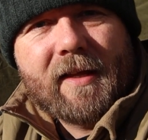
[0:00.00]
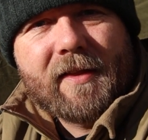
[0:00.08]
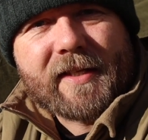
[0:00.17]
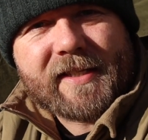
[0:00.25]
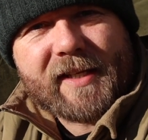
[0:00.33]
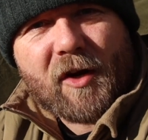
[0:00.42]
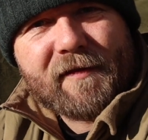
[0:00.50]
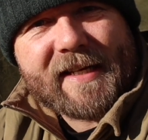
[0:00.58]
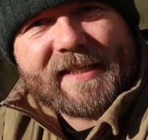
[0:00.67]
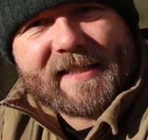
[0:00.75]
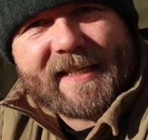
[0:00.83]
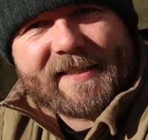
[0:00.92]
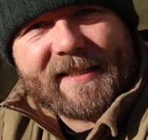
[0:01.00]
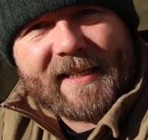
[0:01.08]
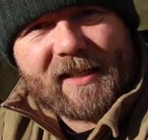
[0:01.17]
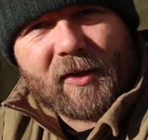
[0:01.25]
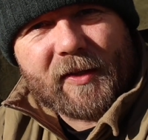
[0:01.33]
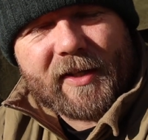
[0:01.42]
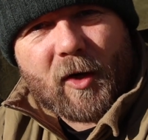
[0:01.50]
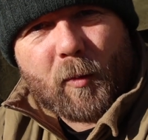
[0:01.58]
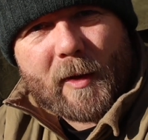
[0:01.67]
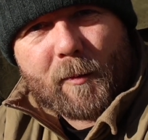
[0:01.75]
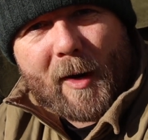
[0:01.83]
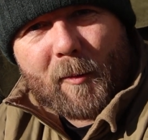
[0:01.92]
The stove is listed on the
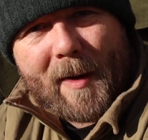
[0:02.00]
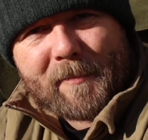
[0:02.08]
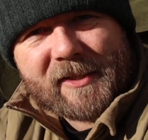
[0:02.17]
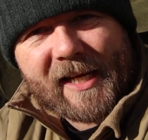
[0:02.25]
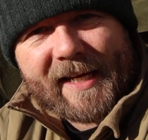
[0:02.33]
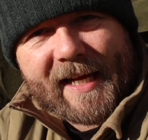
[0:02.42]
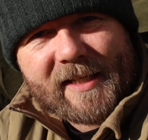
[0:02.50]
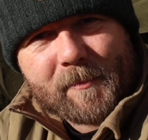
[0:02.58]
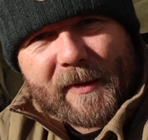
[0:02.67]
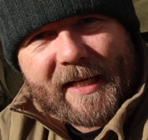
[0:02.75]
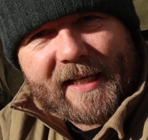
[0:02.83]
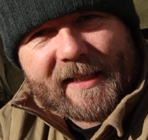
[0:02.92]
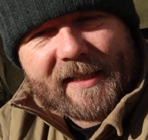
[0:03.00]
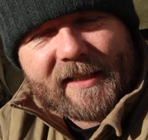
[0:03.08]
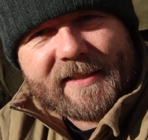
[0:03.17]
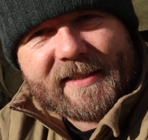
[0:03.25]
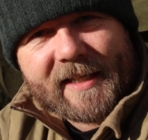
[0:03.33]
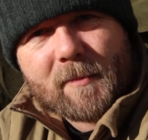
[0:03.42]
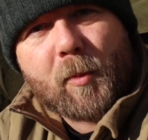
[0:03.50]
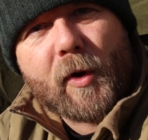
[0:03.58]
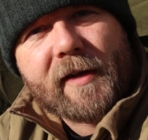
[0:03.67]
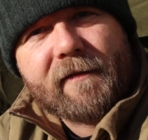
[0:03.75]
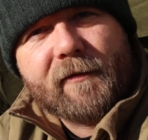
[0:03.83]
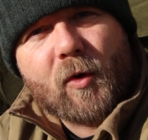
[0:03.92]
Winnerwell website as being
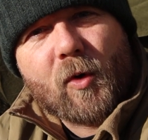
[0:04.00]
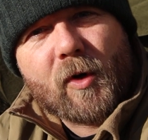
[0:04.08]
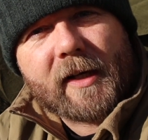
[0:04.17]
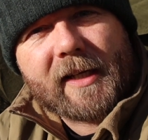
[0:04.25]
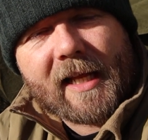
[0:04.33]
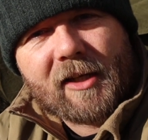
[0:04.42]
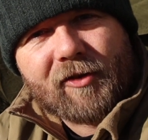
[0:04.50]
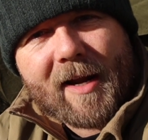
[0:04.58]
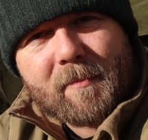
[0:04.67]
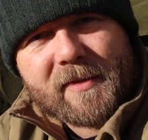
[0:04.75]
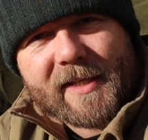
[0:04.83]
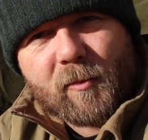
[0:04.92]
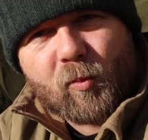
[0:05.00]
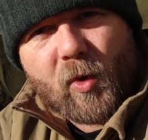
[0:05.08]
6.4 kilograms in